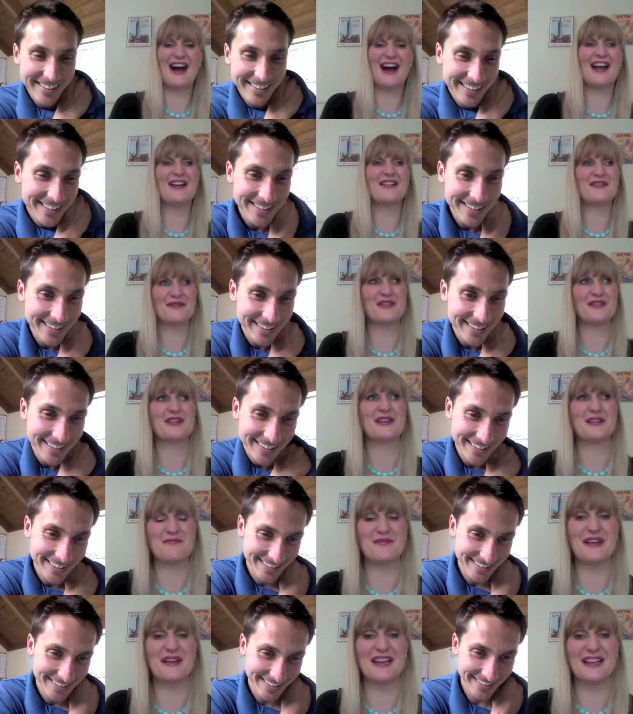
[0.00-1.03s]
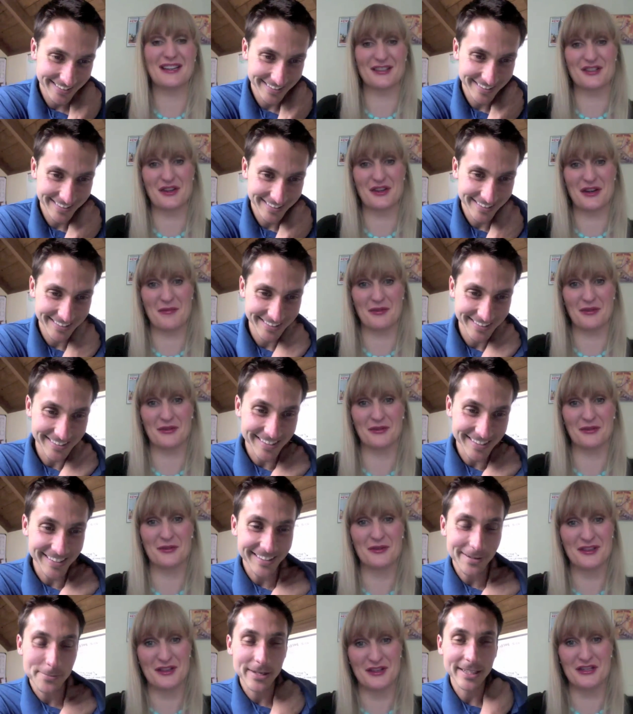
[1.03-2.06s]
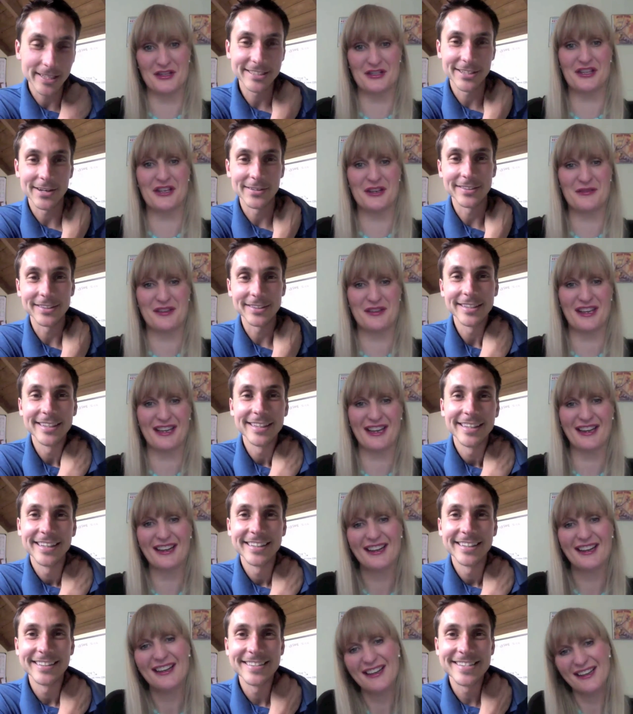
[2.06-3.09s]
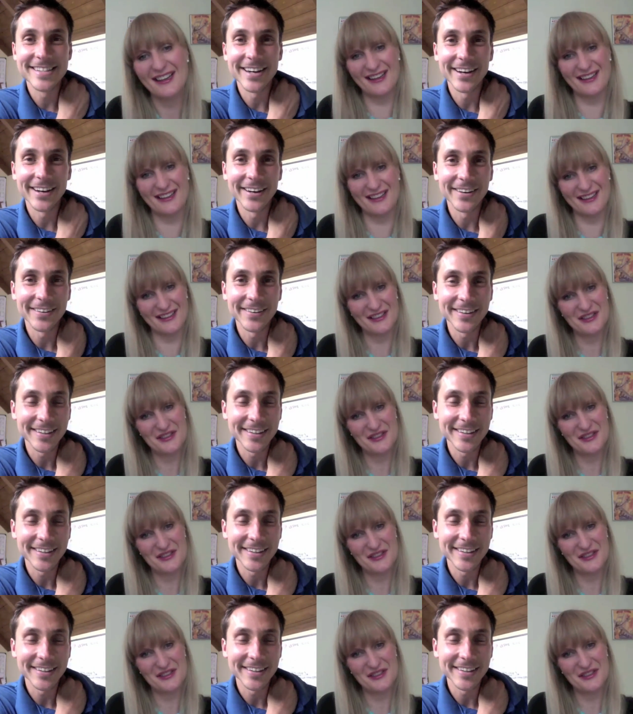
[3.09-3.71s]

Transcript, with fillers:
Speaker 1: I'm in big trouble You're with big YouTube King. so,